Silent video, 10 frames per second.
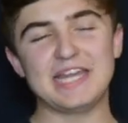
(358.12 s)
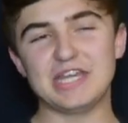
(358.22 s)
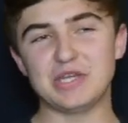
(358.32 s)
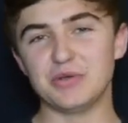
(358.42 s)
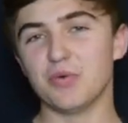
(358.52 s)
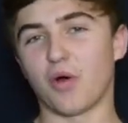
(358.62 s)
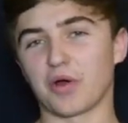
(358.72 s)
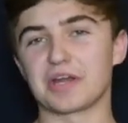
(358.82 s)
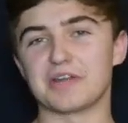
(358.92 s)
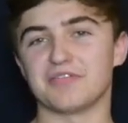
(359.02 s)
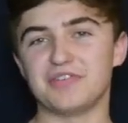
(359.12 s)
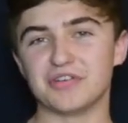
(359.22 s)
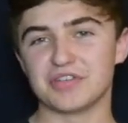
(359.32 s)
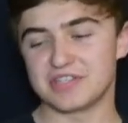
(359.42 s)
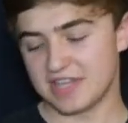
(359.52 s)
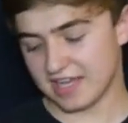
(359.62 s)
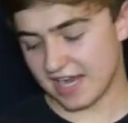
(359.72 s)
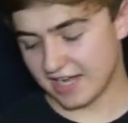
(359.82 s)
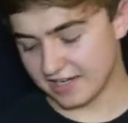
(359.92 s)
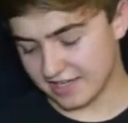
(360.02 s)
you are going to feel this thing,
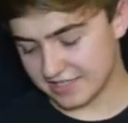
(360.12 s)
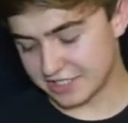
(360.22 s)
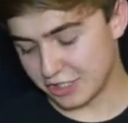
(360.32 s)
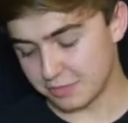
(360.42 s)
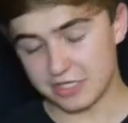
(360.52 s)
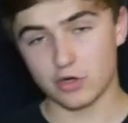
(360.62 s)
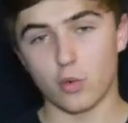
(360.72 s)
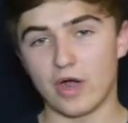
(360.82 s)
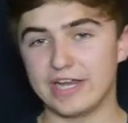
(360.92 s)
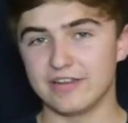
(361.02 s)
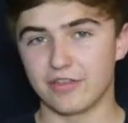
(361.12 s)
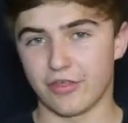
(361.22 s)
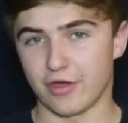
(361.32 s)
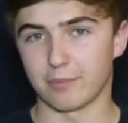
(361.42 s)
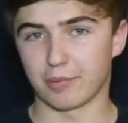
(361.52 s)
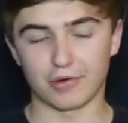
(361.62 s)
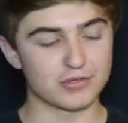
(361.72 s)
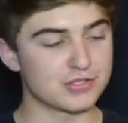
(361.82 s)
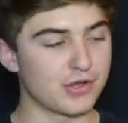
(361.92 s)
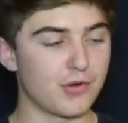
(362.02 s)
and it is going to be quite the thumper.
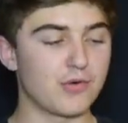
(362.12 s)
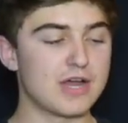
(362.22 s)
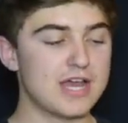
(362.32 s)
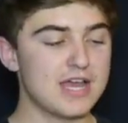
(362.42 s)
So